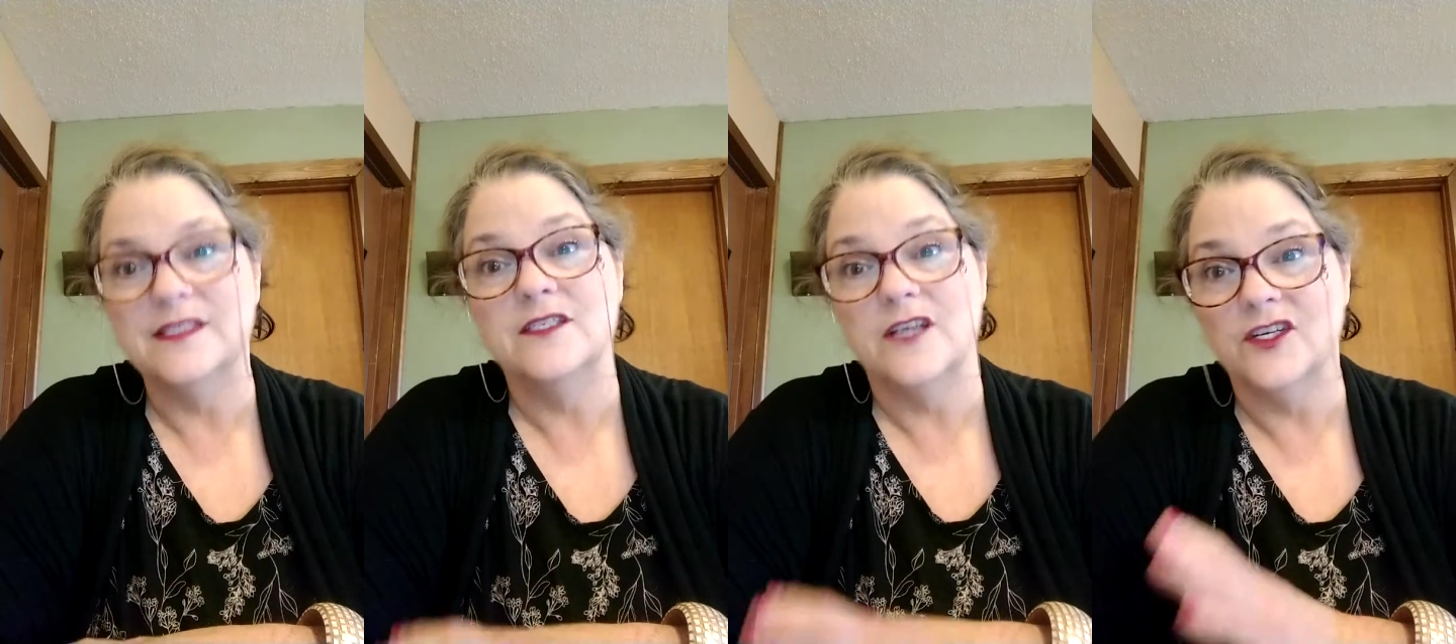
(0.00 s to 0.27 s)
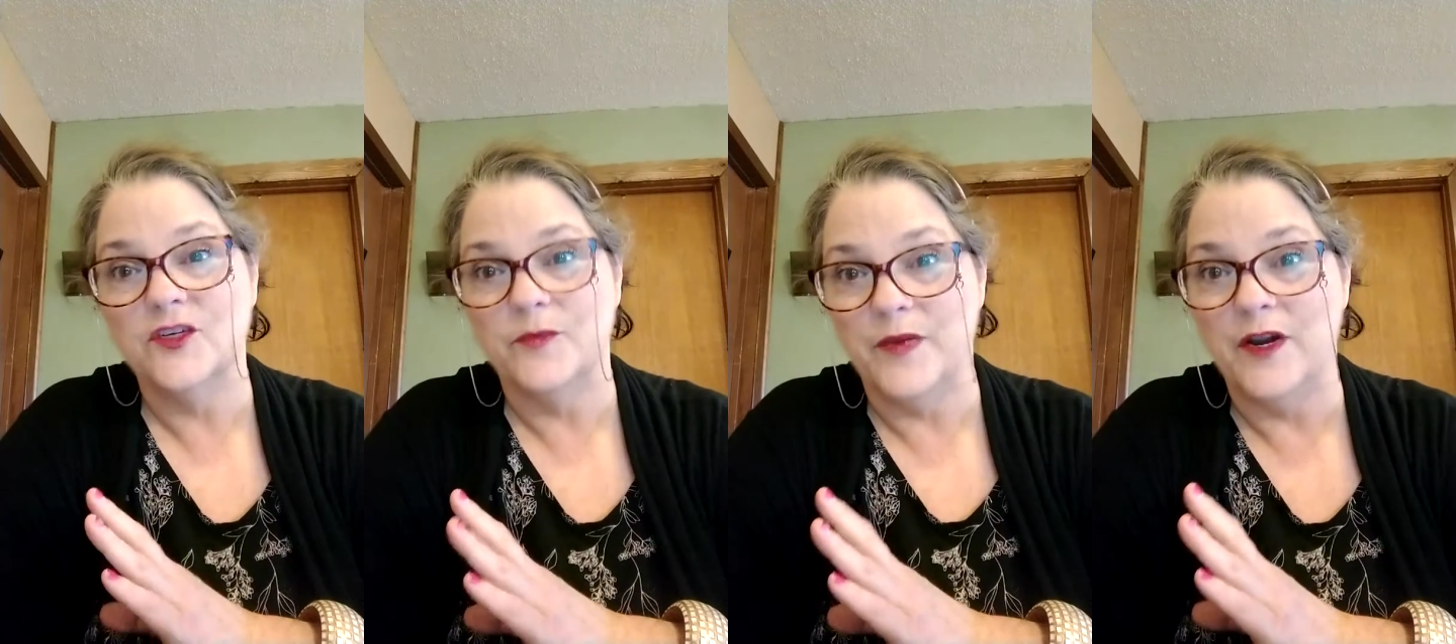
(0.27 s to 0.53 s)
And
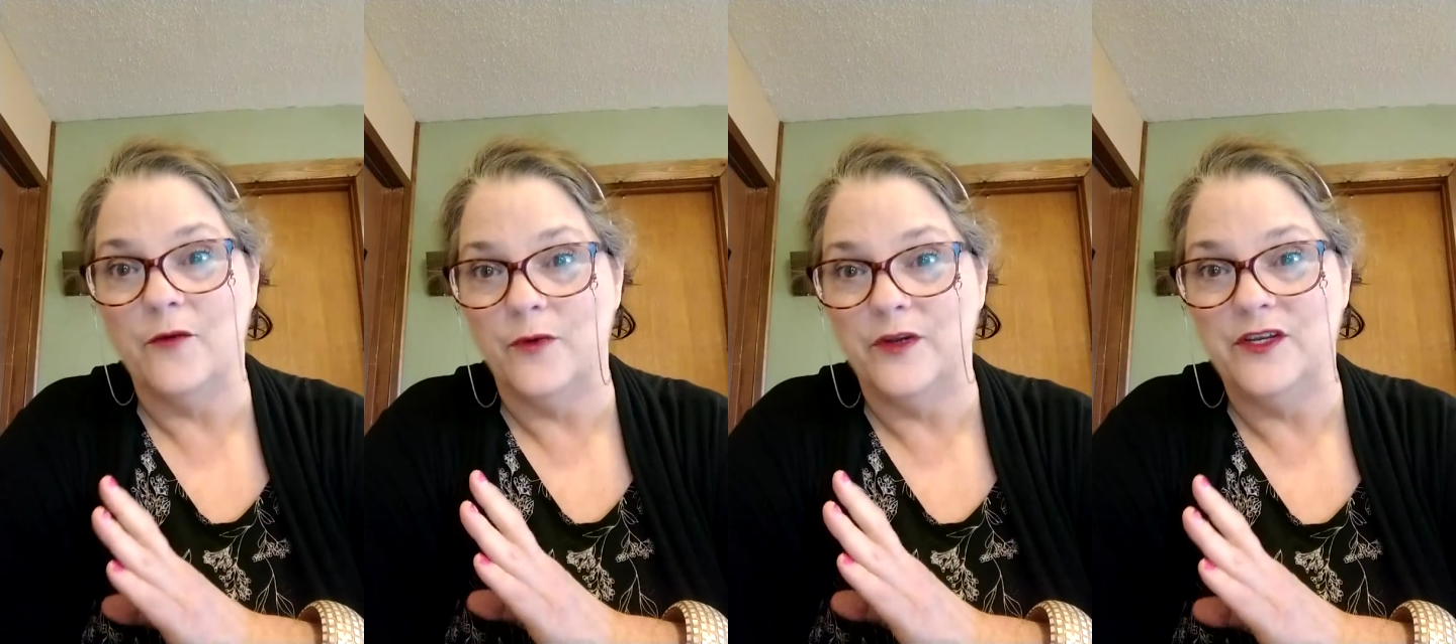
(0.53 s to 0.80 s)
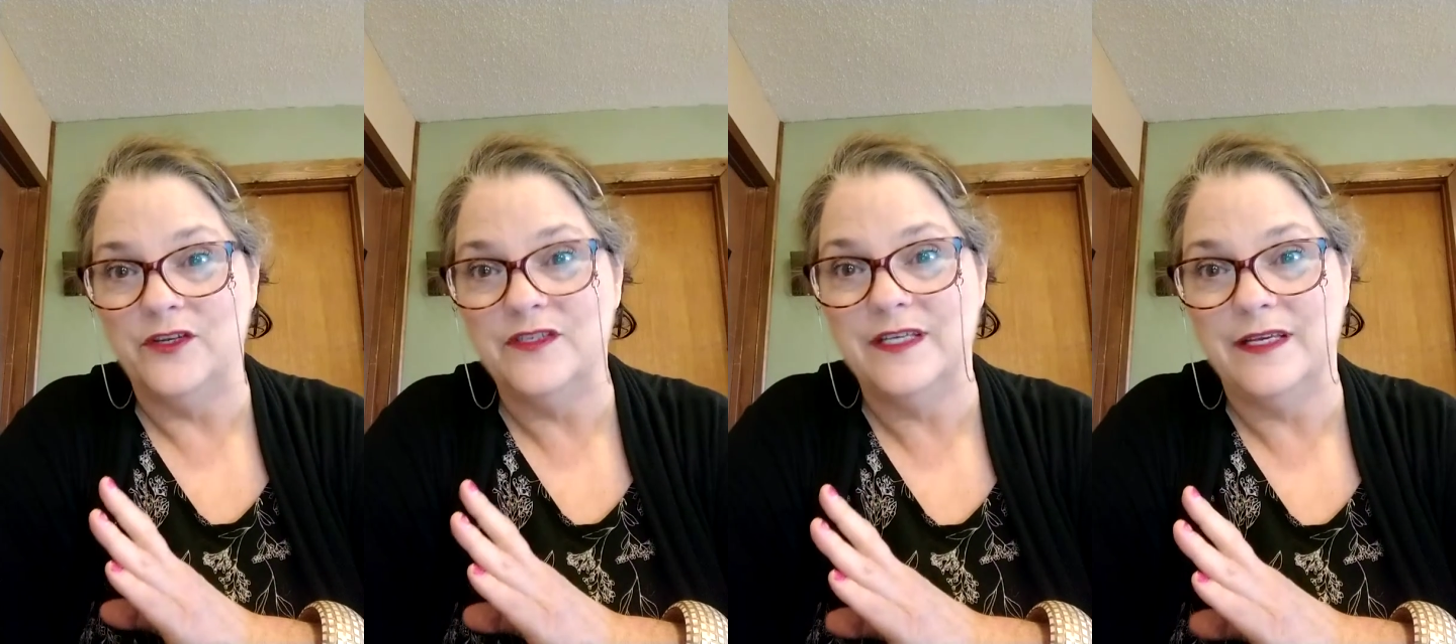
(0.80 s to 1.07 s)
Dr. Bear,
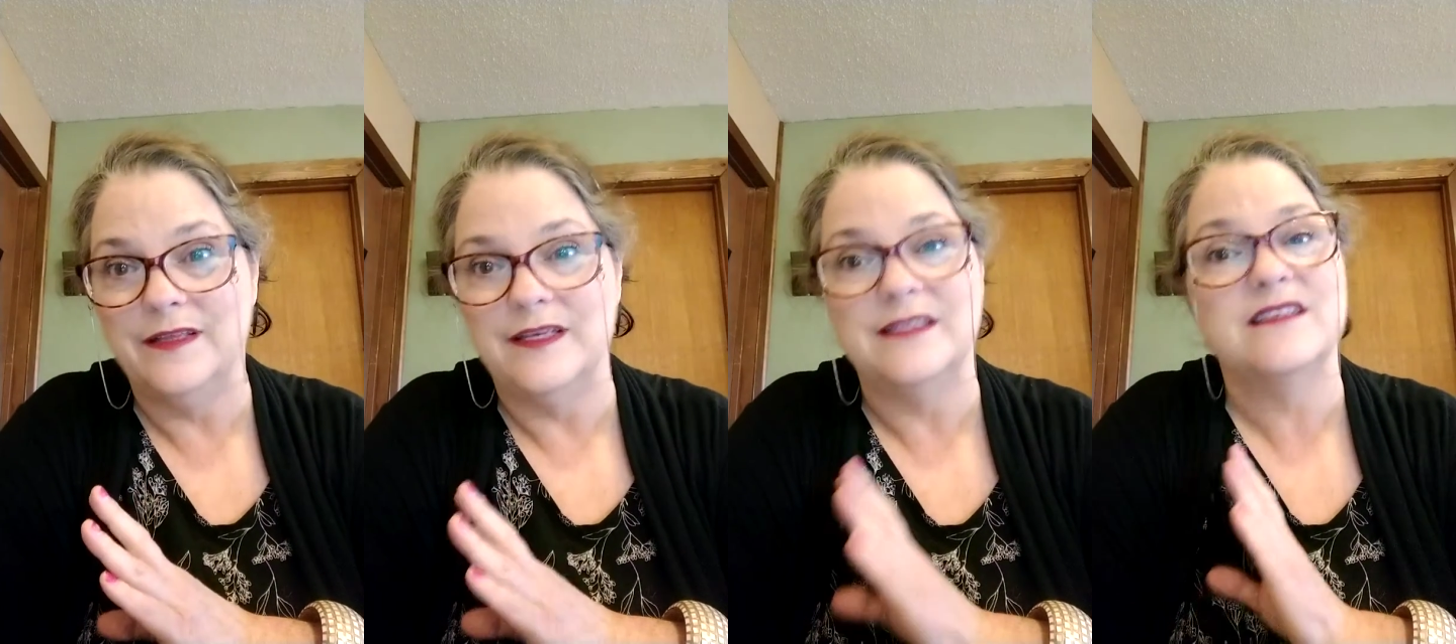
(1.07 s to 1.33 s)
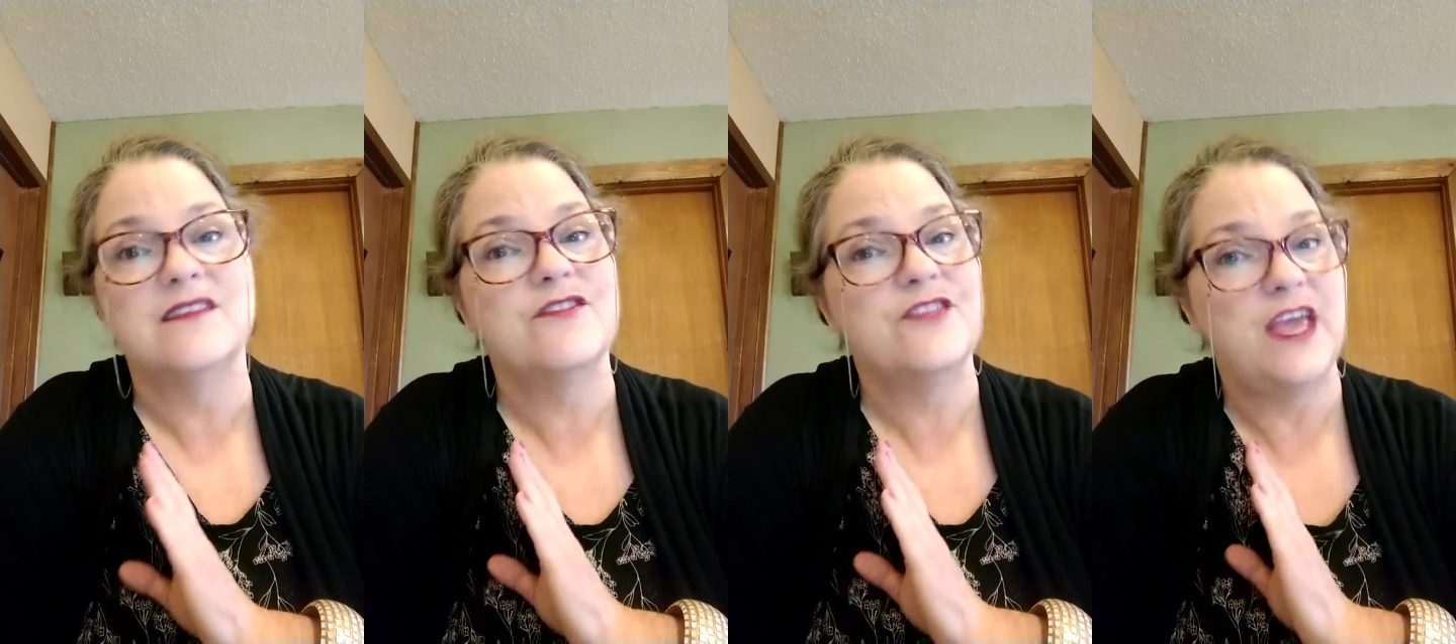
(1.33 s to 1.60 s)
when you see
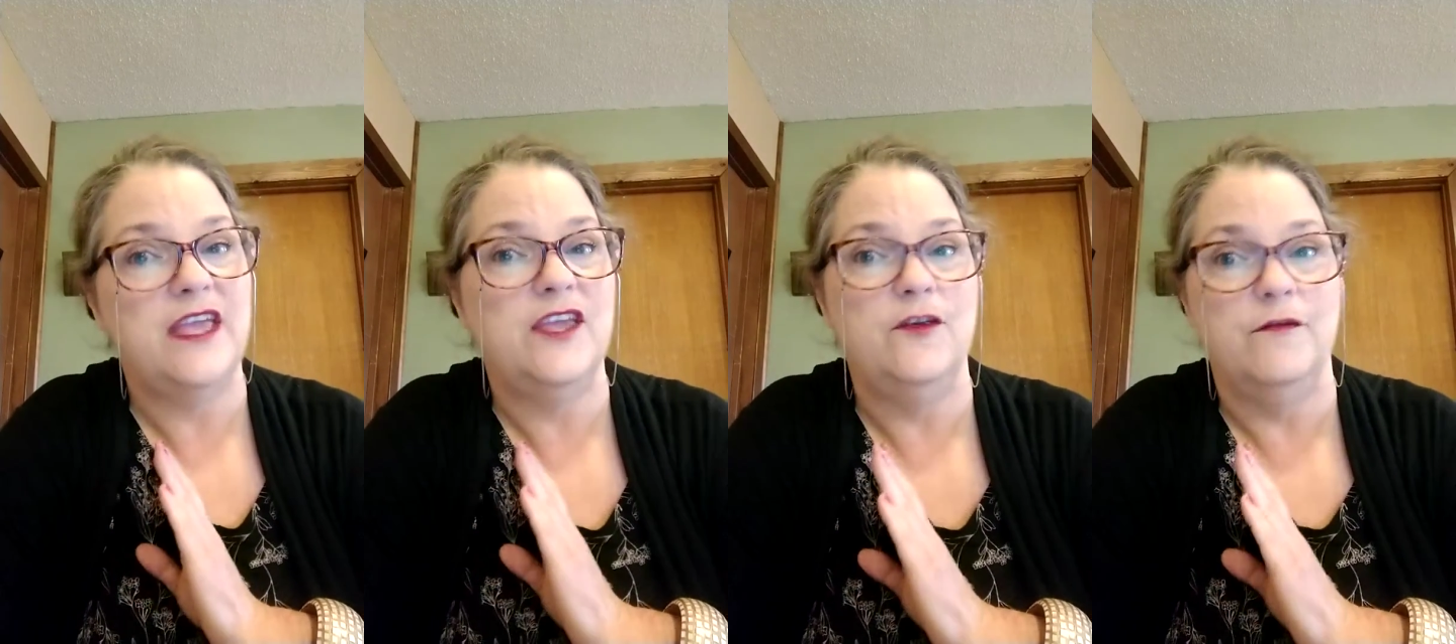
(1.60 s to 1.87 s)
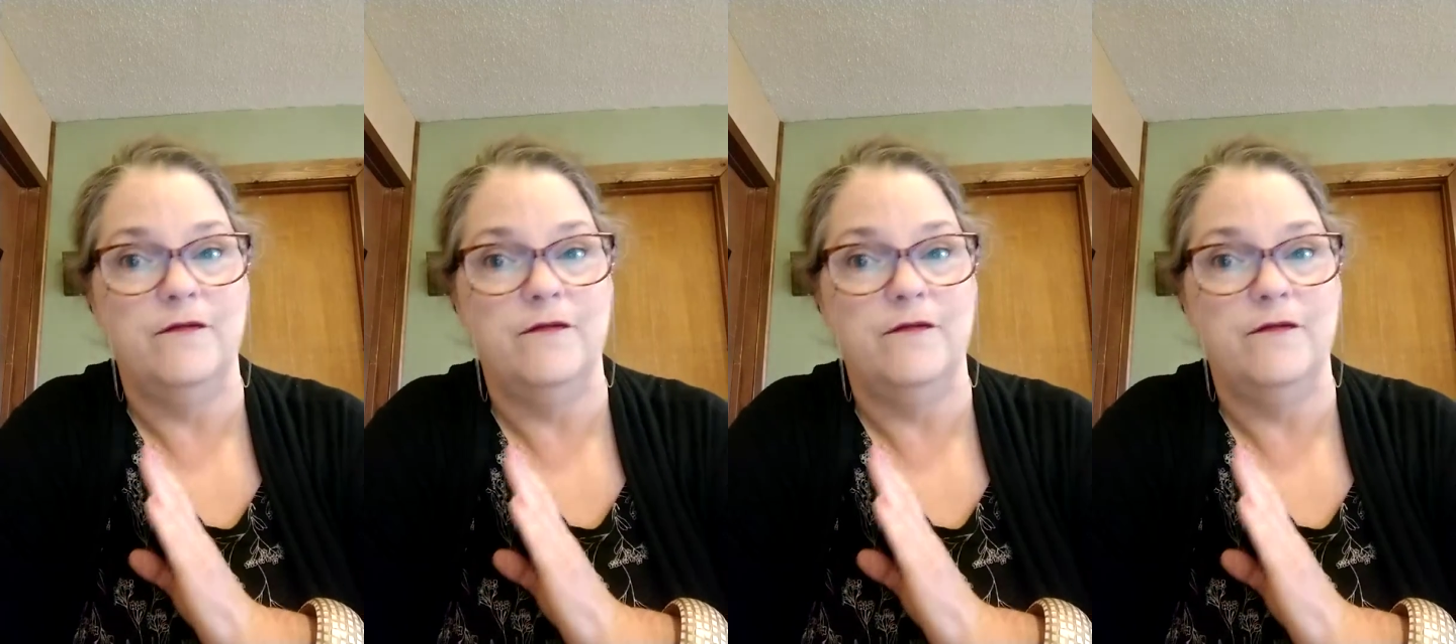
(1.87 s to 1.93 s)
this, thank